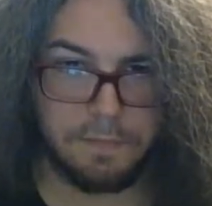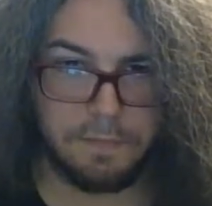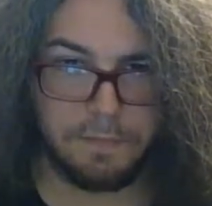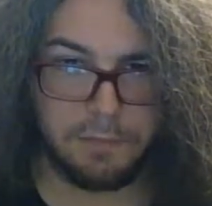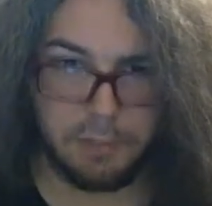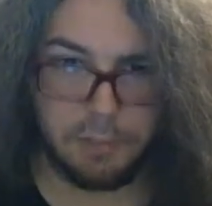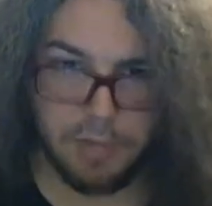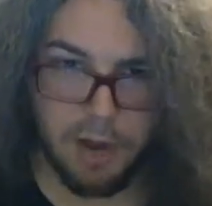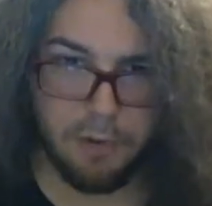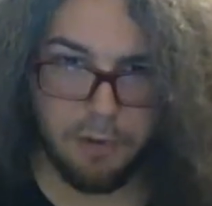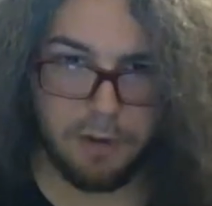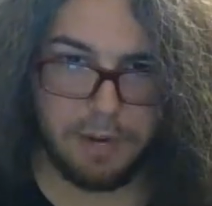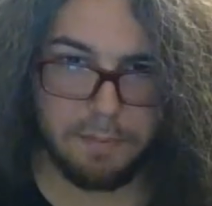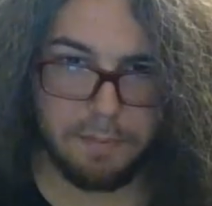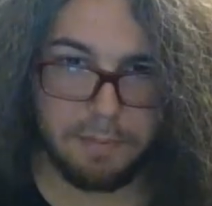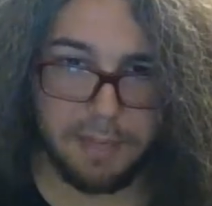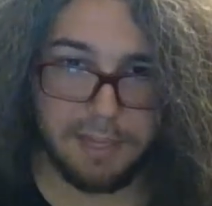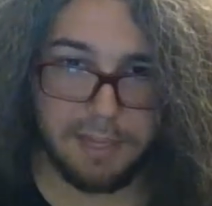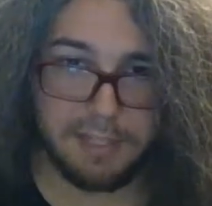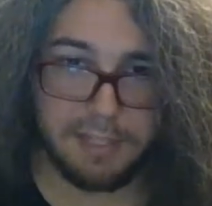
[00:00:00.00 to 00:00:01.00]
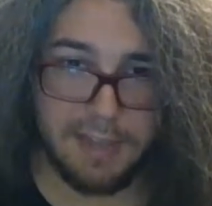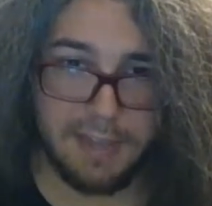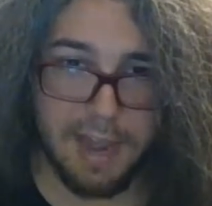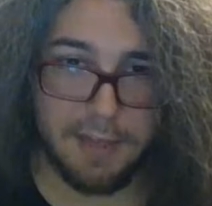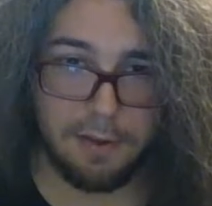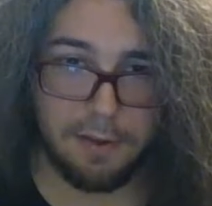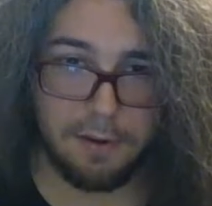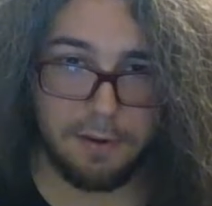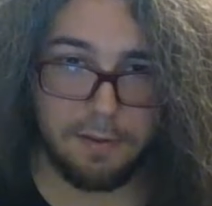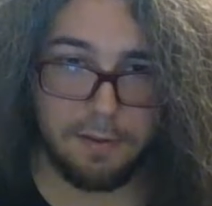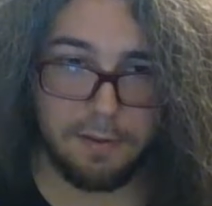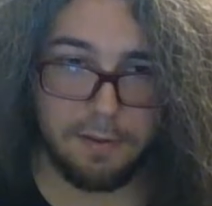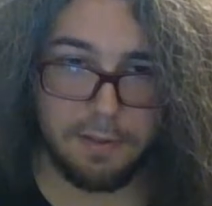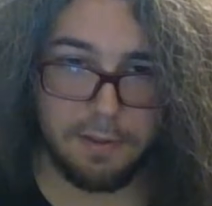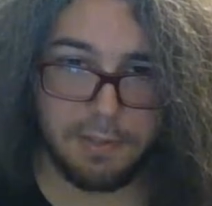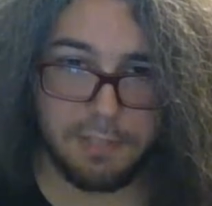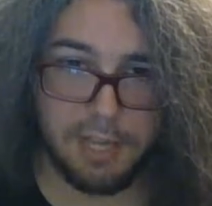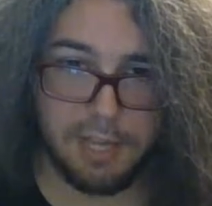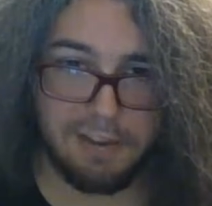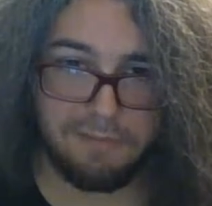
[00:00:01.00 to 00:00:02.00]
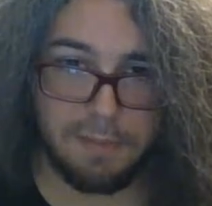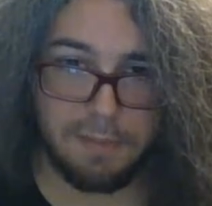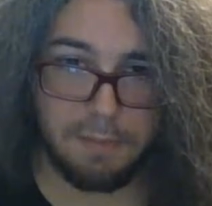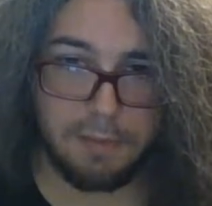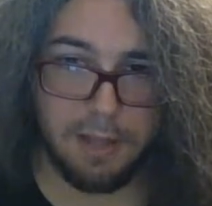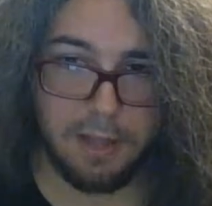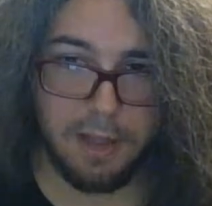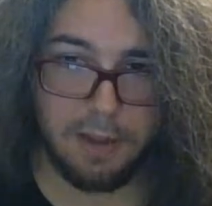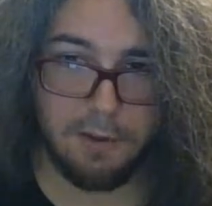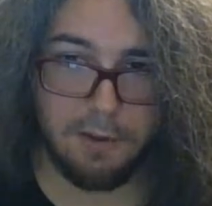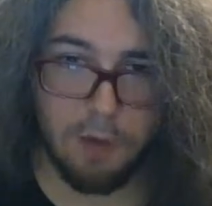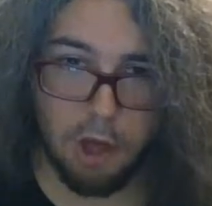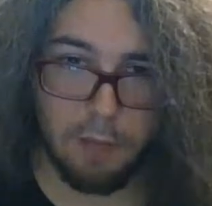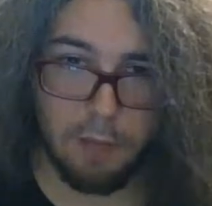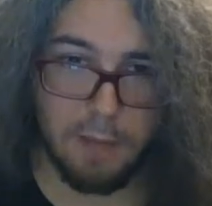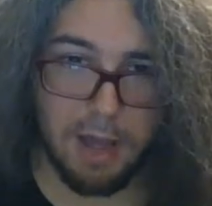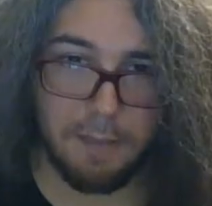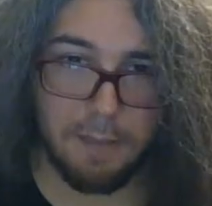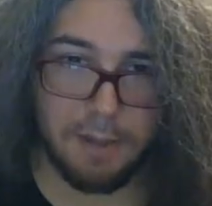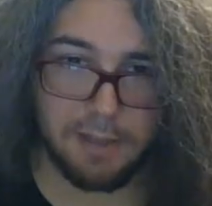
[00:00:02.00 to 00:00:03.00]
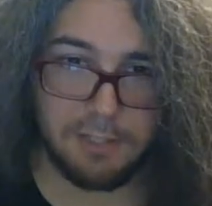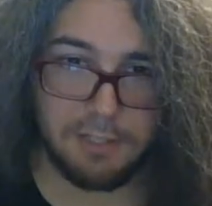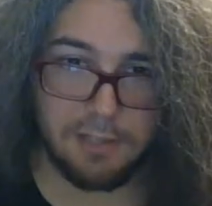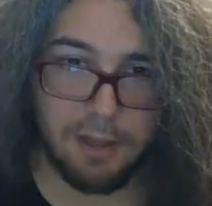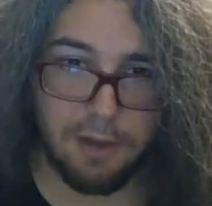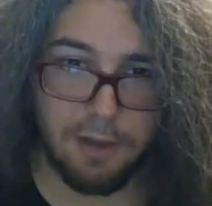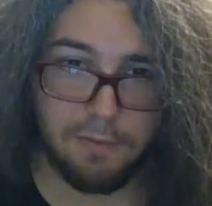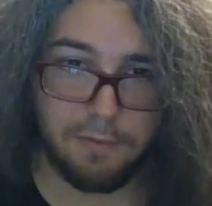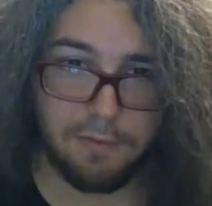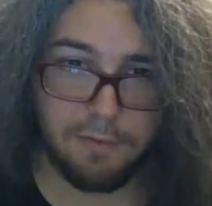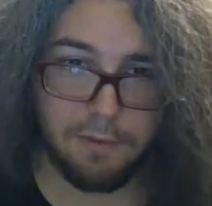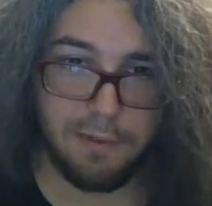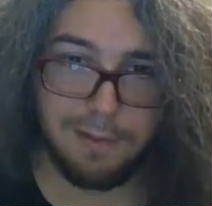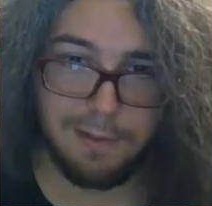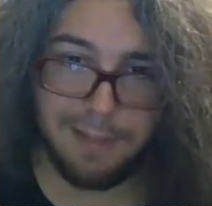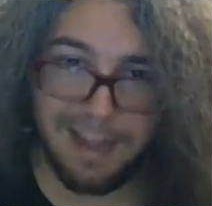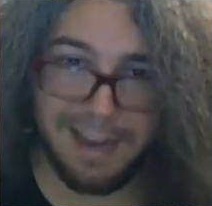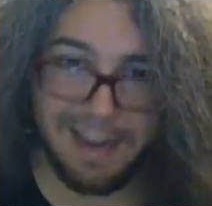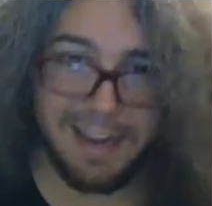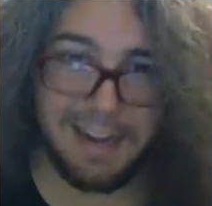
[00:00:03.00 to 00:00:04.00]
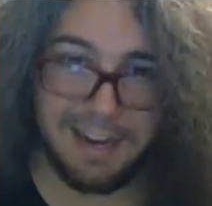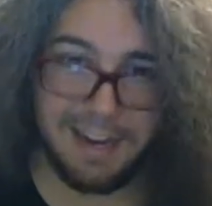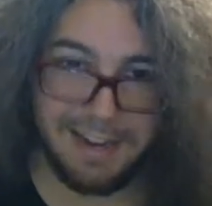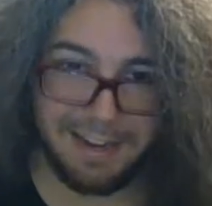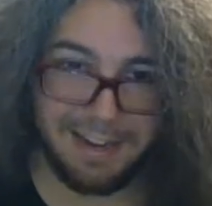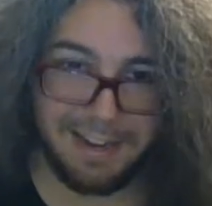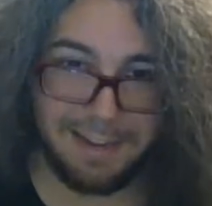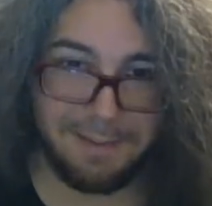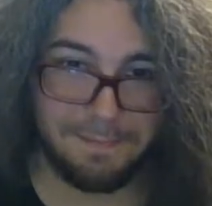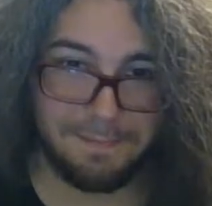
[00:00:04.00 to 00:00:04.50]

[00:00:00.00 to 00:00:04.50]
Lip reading: so now we can play together instead of me playing all by myself like an idiot.